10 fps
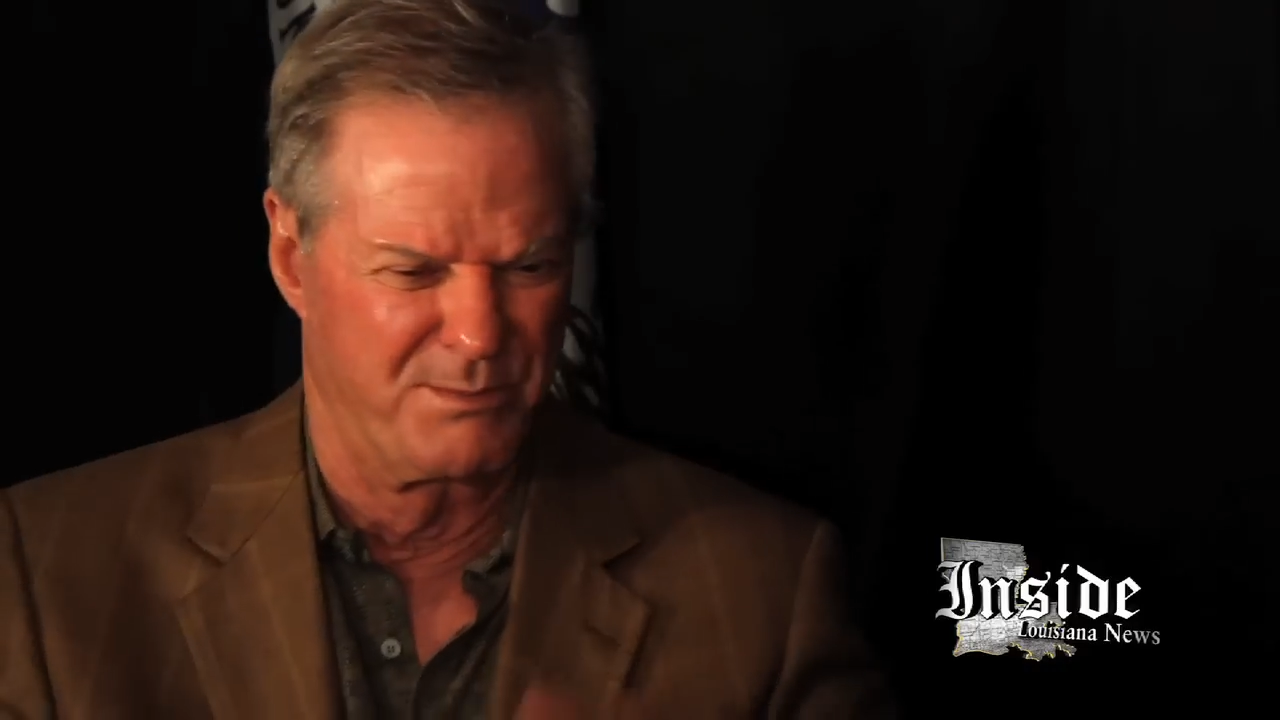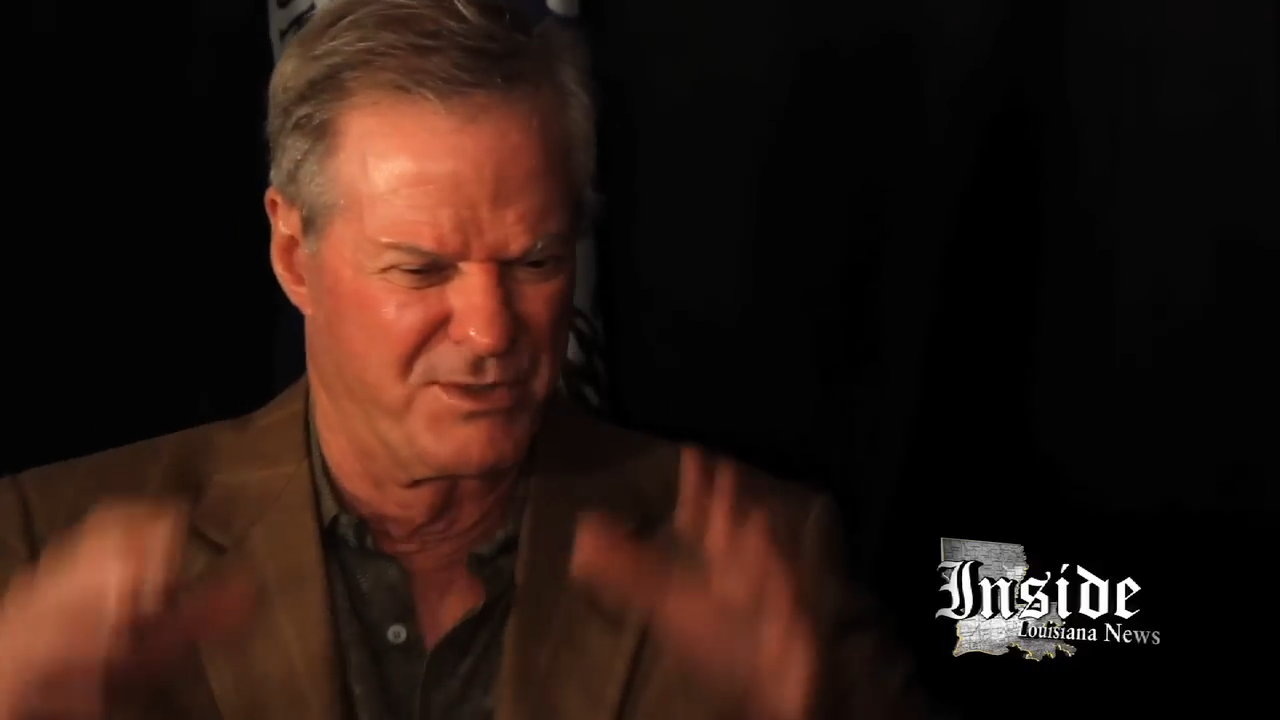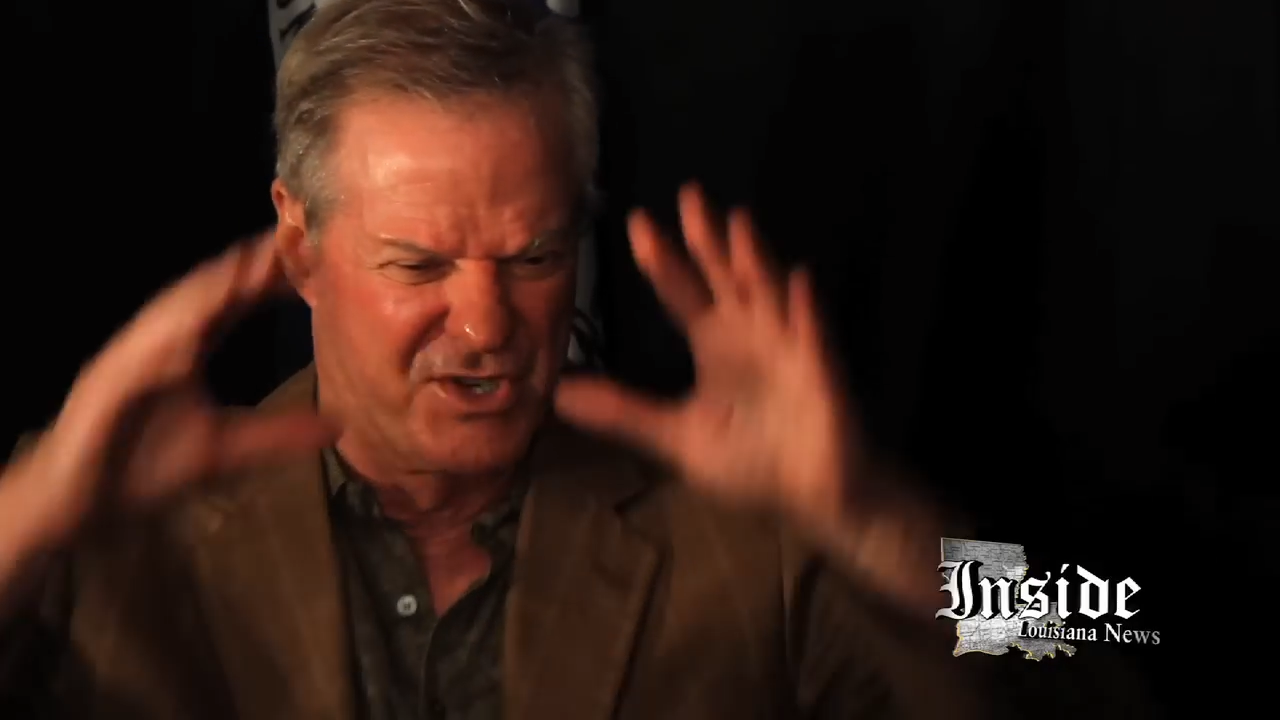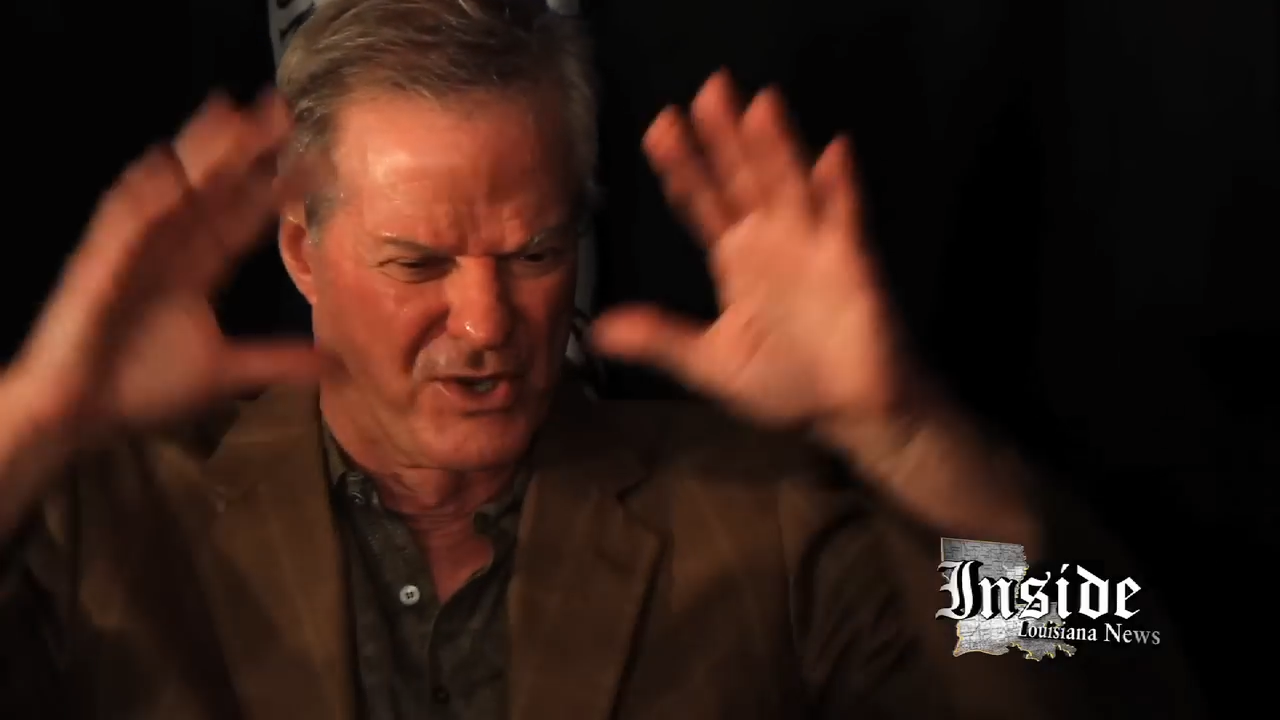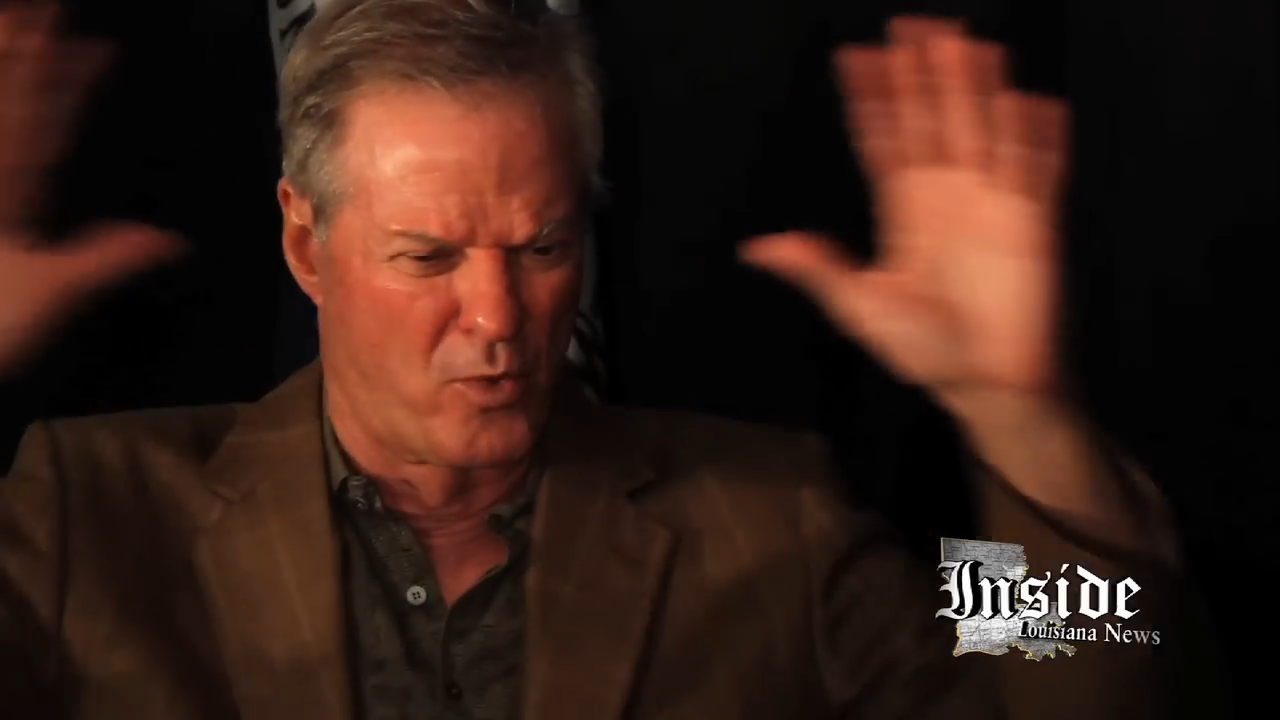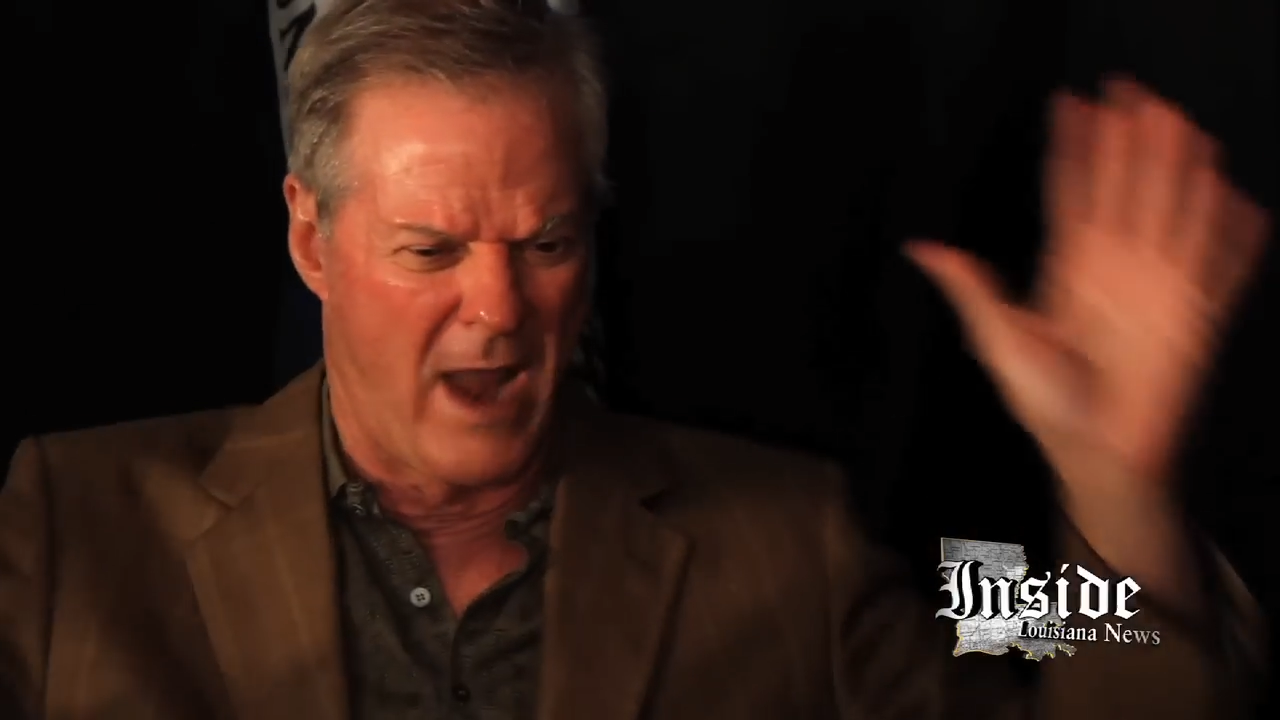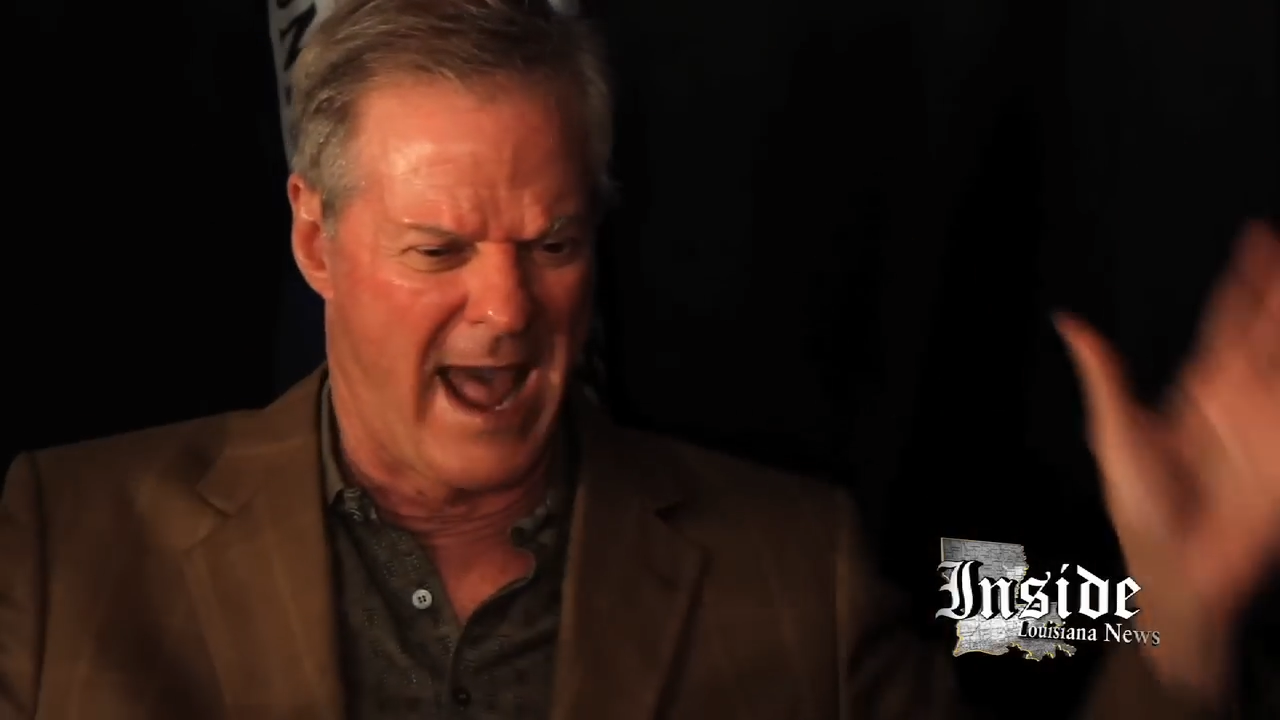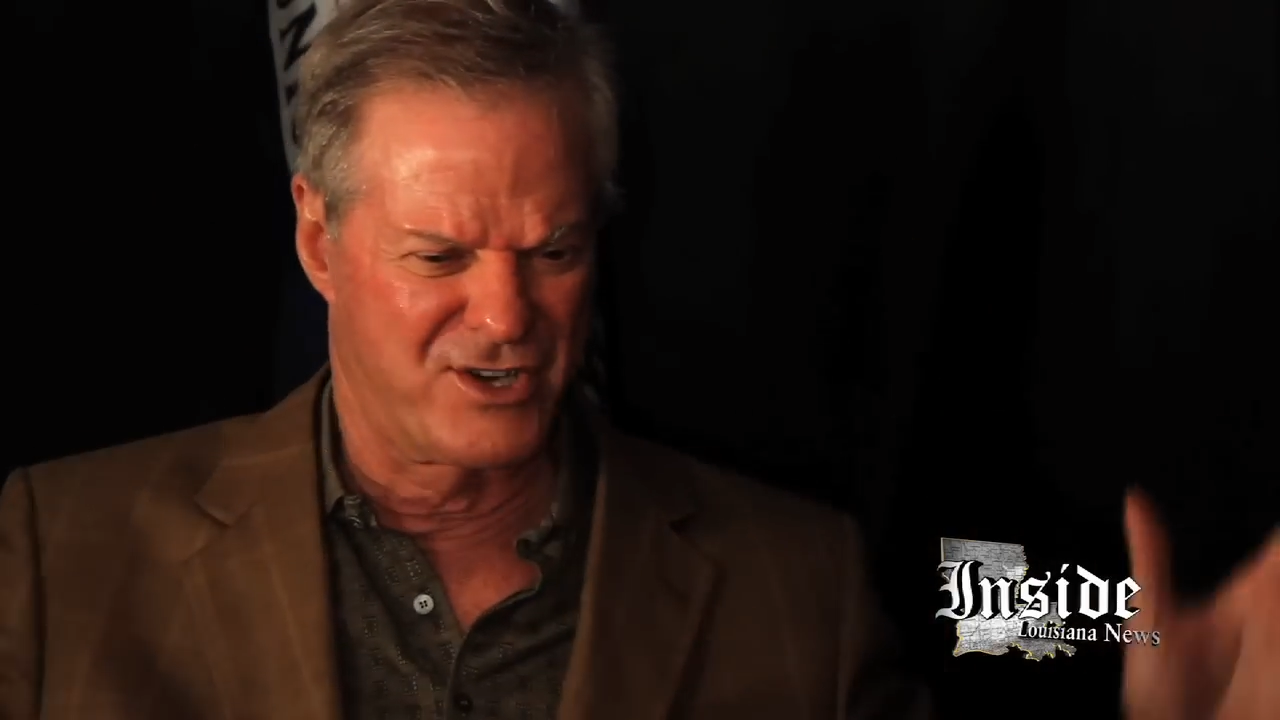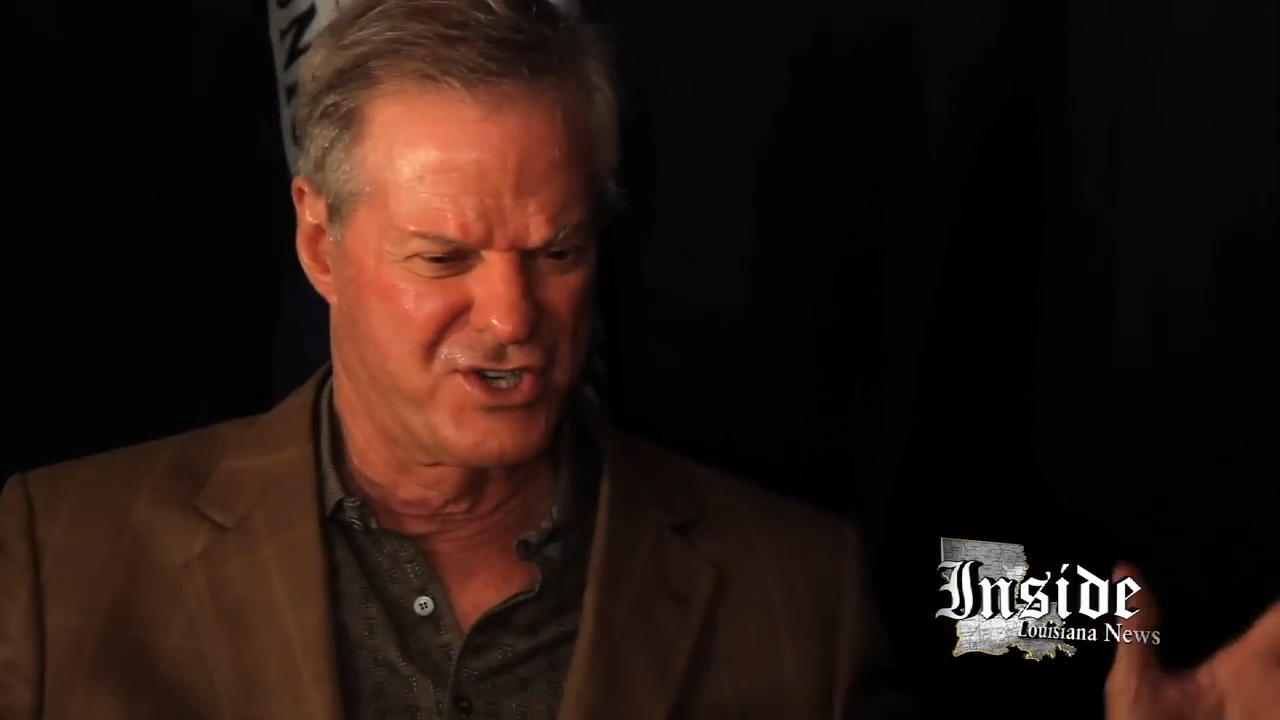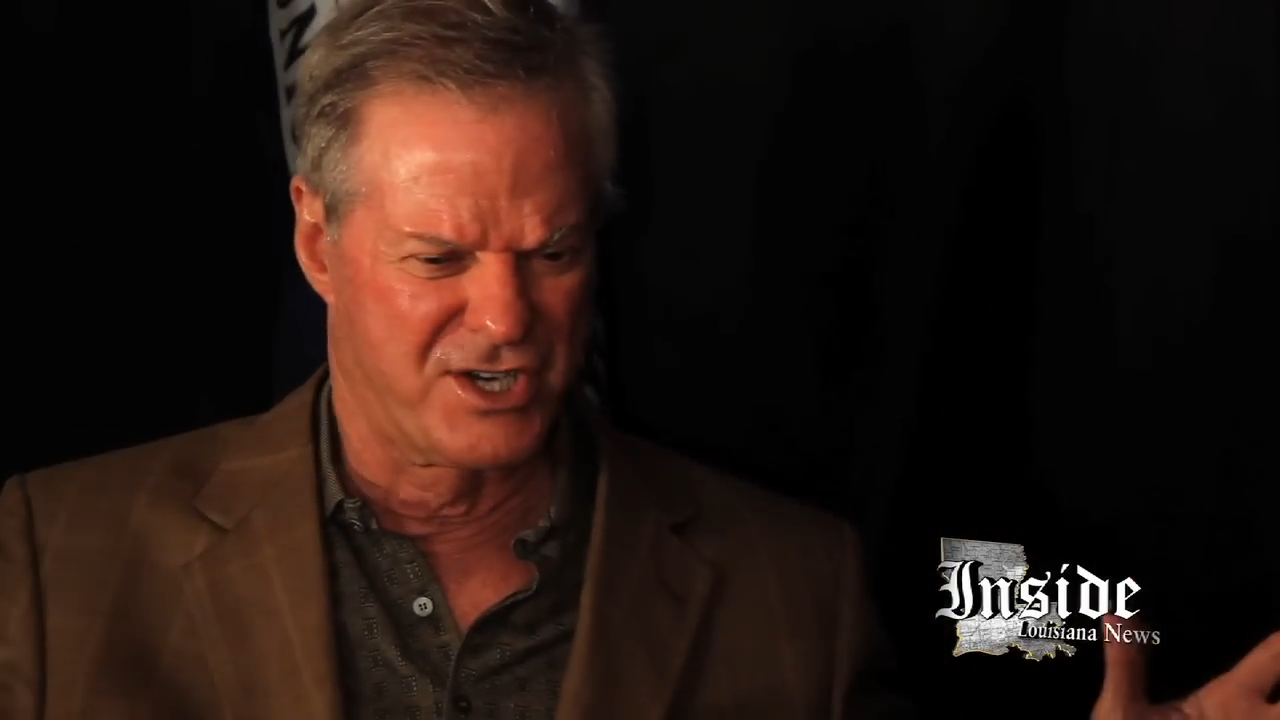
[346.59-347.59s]
just
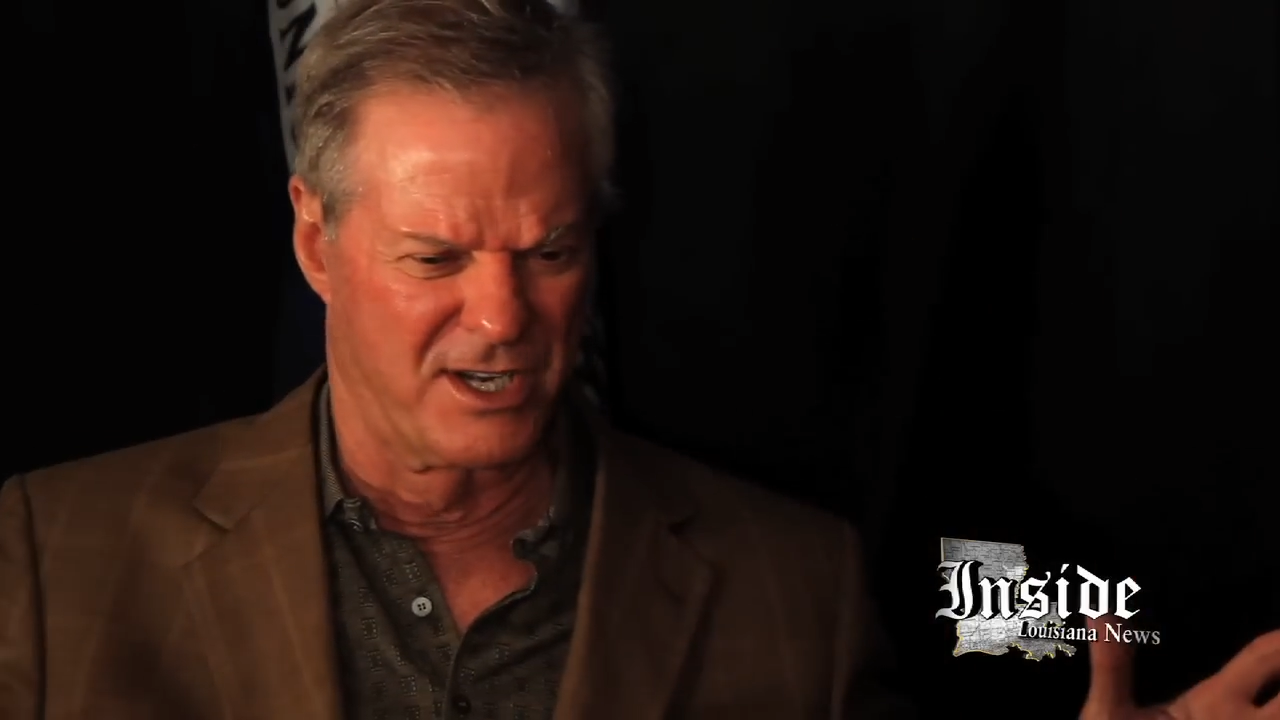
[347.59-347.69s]
grass